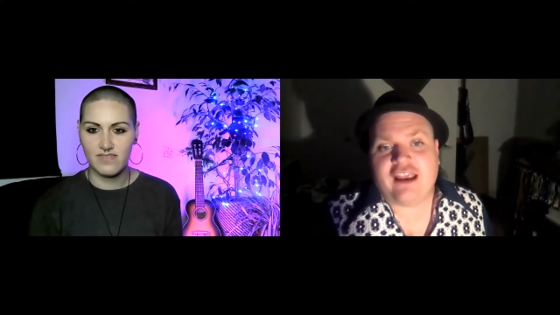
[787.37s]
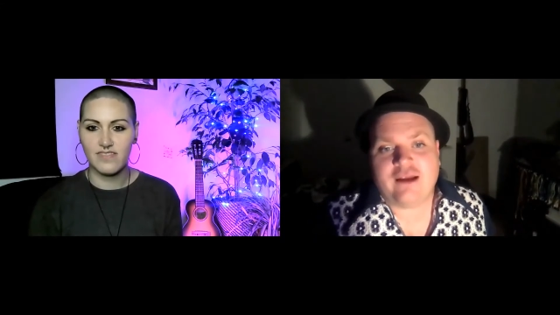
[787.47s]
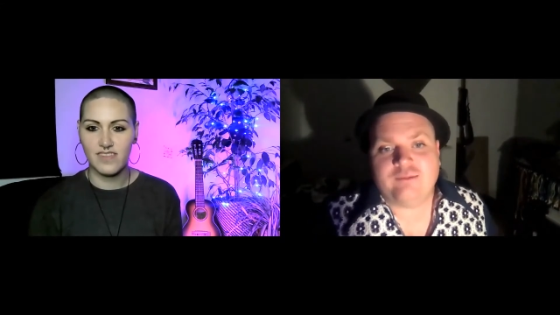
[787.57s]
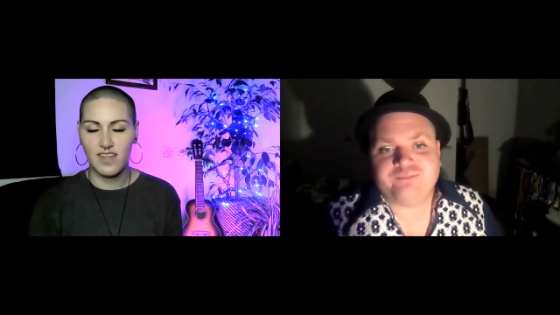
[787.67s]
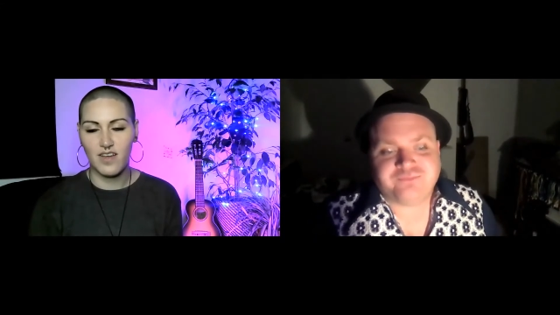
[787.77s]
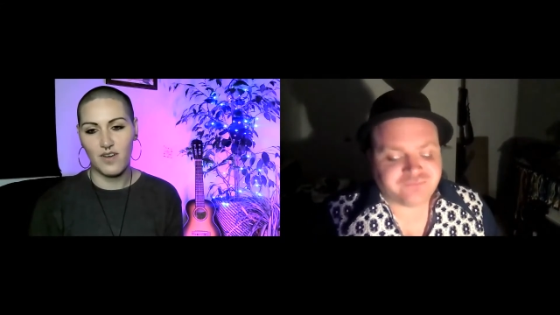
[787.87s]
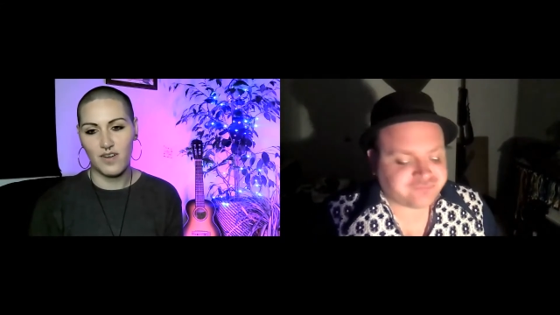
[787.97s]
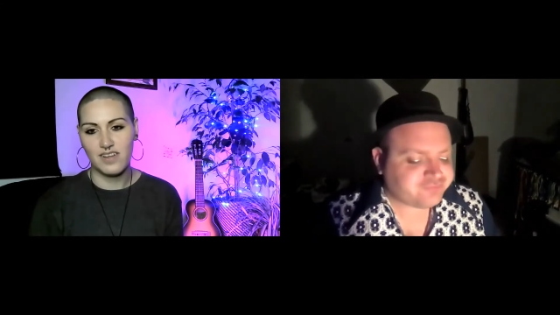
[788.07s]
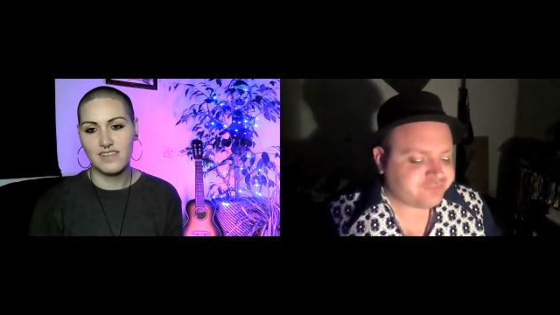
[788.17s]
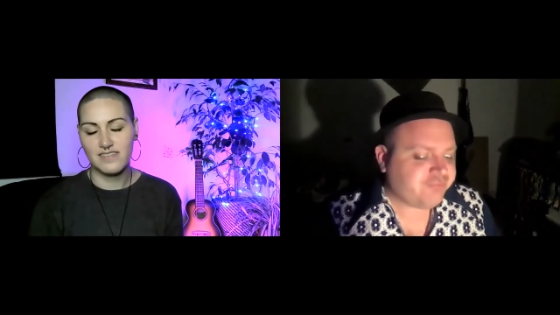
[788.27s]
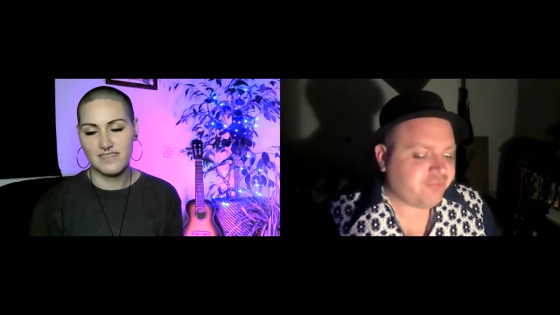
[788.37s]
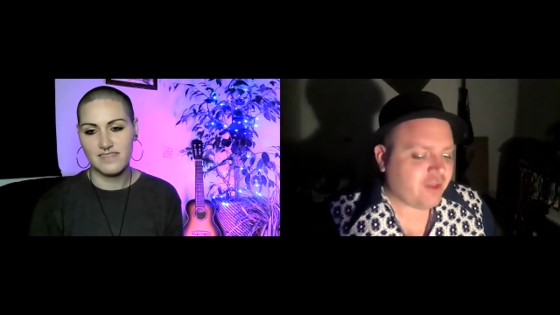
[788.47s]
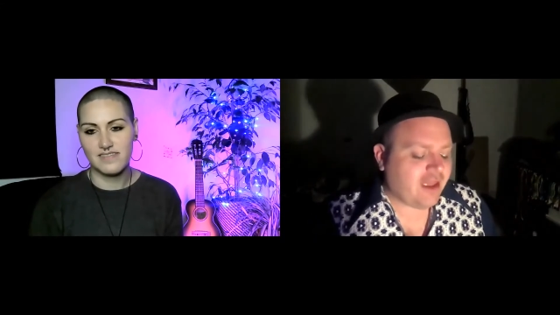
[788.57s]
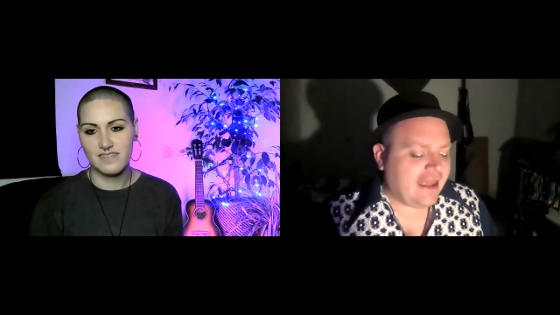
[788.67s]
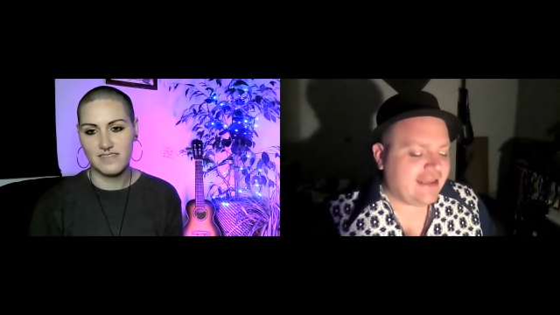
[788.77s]
Speaker 1: Um,
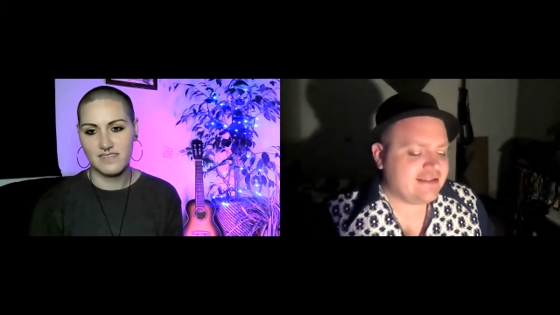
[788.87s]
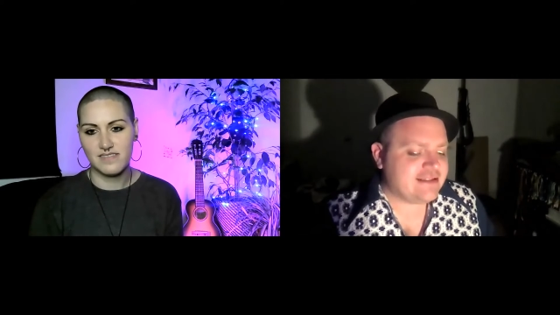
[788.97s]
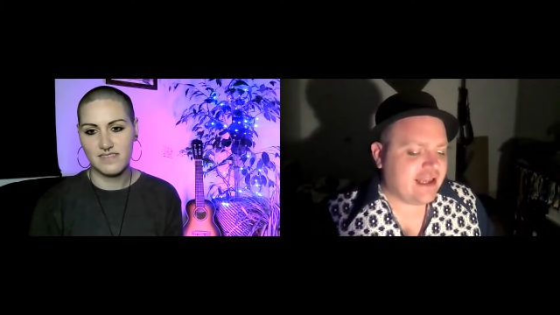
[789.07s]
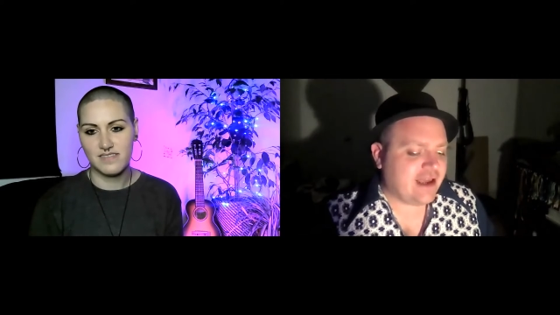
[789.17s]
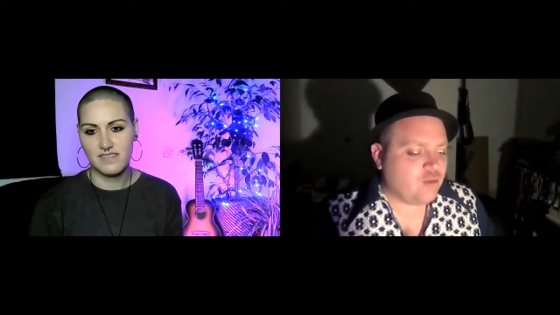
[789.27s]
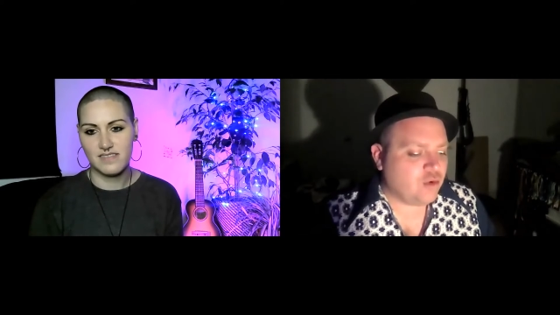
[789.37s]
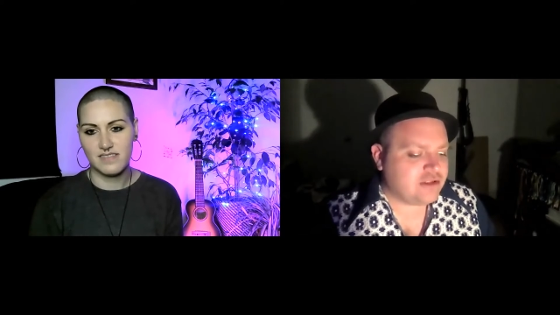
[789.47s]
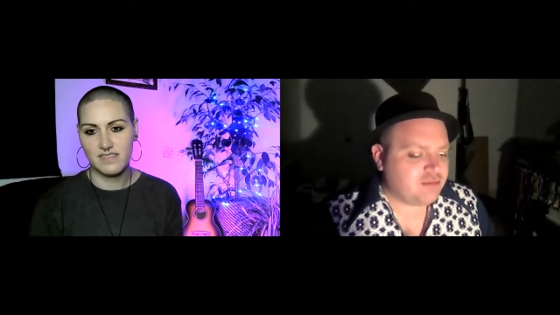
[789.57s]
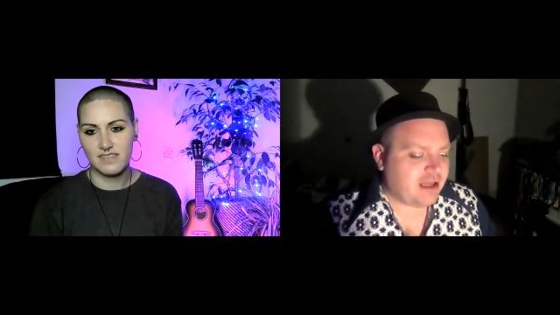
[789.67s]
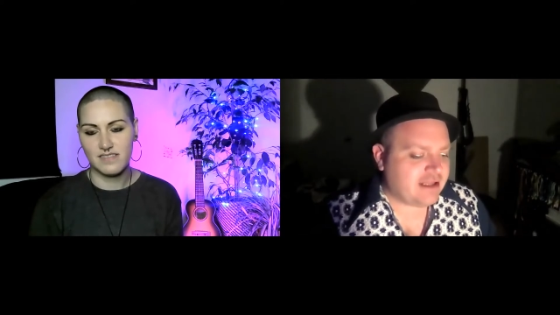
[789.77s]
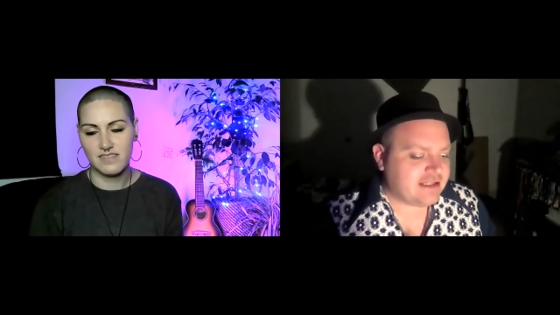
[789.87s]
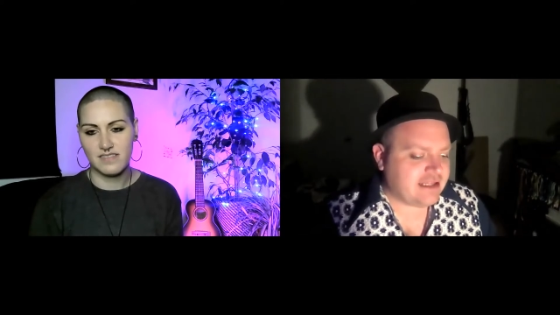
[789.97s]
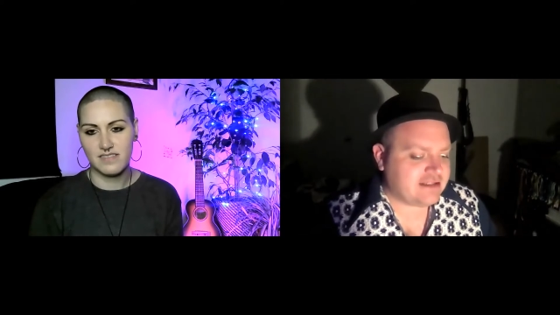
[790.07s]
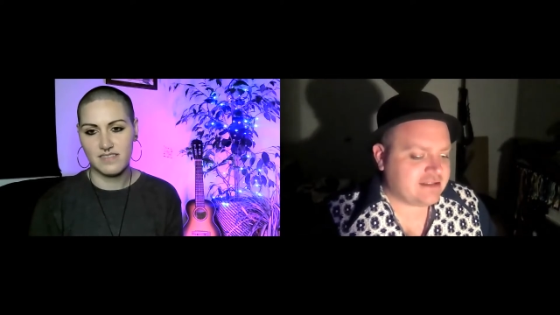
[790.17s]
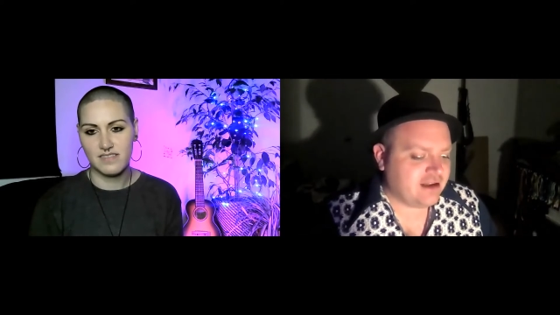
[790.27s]
and uh, Waterbed
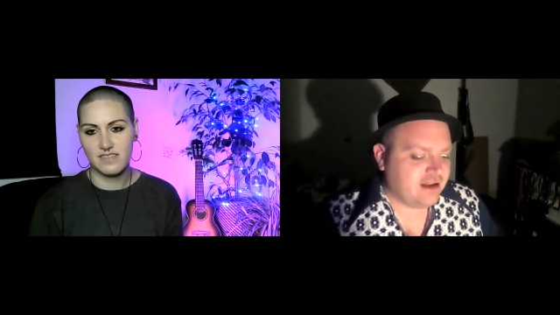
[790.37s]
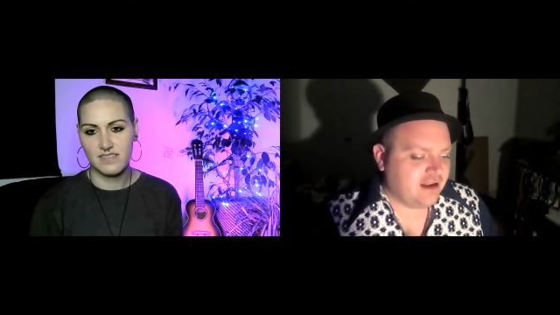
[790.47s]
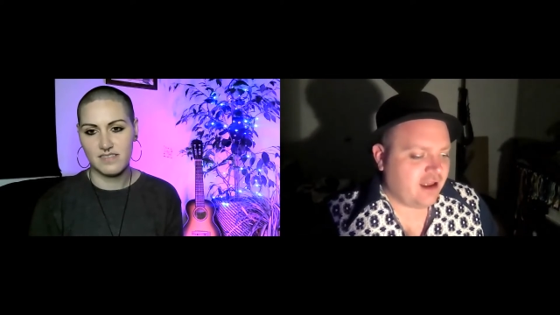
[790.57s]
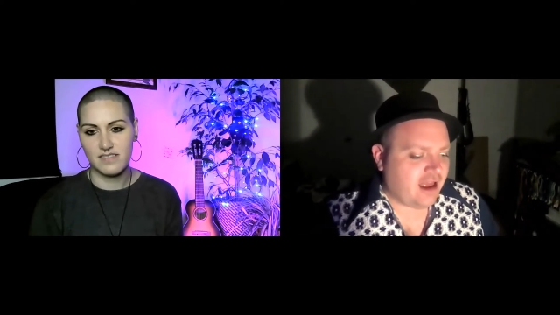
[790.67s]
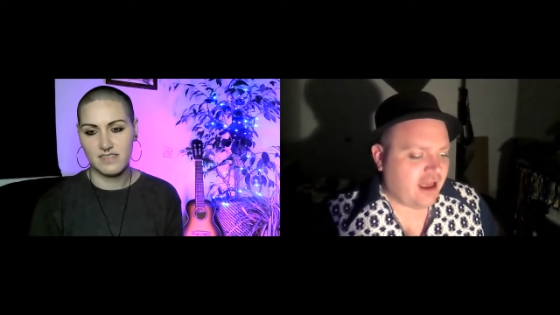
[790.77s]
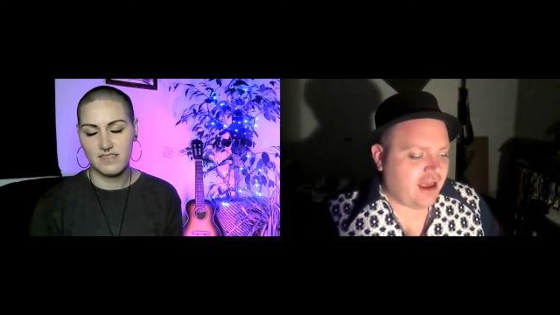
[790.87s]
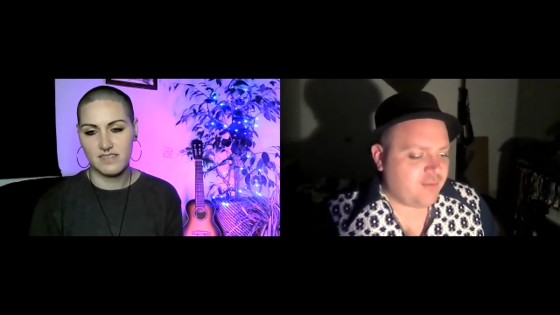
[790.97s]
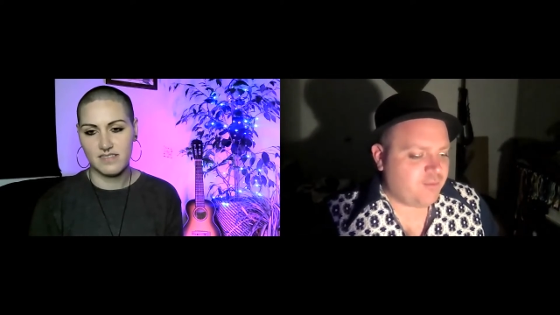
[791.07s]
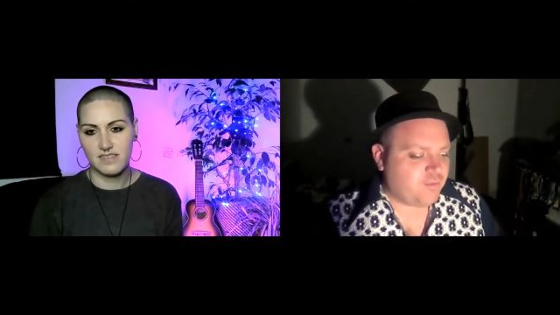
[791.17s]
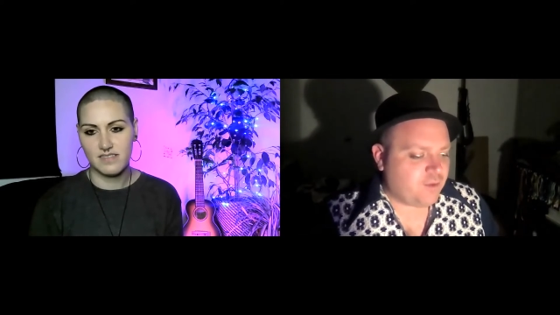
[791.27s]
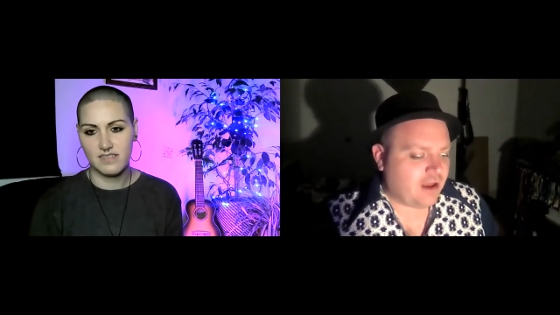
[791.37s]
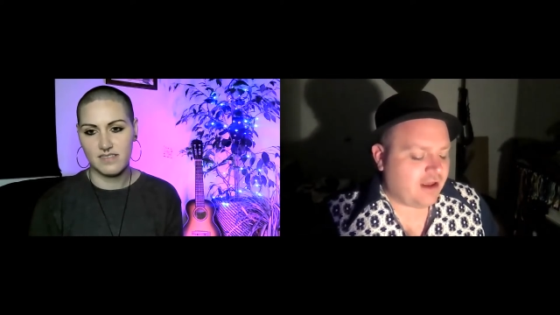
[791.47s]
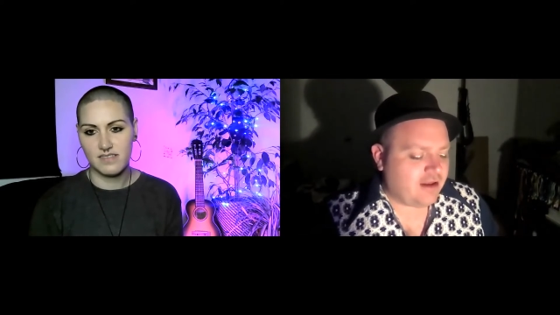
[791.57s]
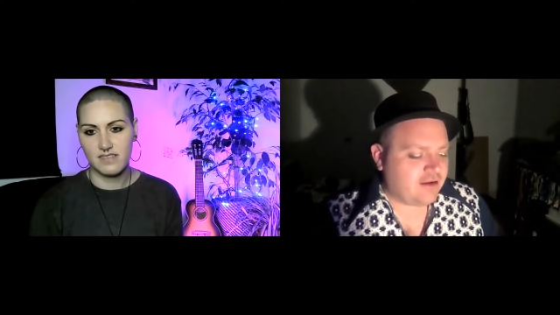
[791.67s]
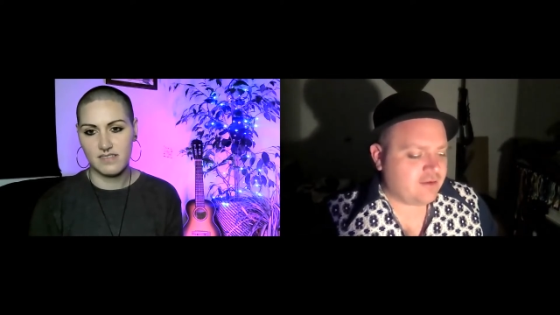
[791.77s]
is um,
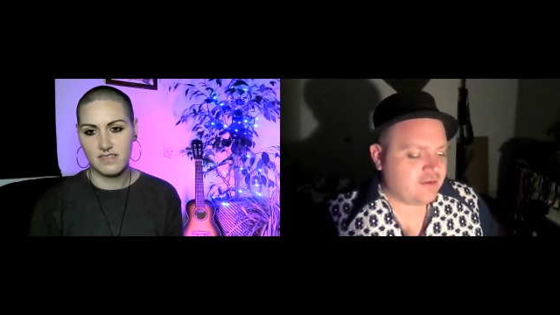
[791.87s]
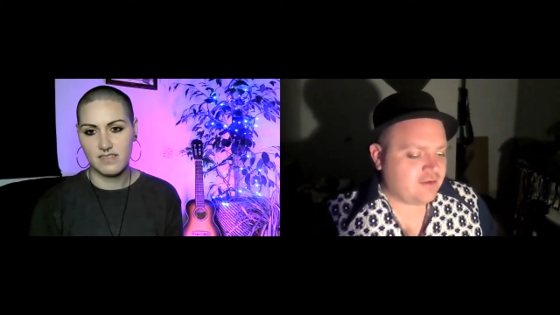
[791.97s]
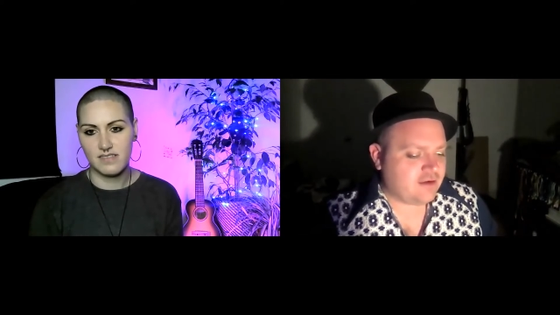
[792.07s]
uh,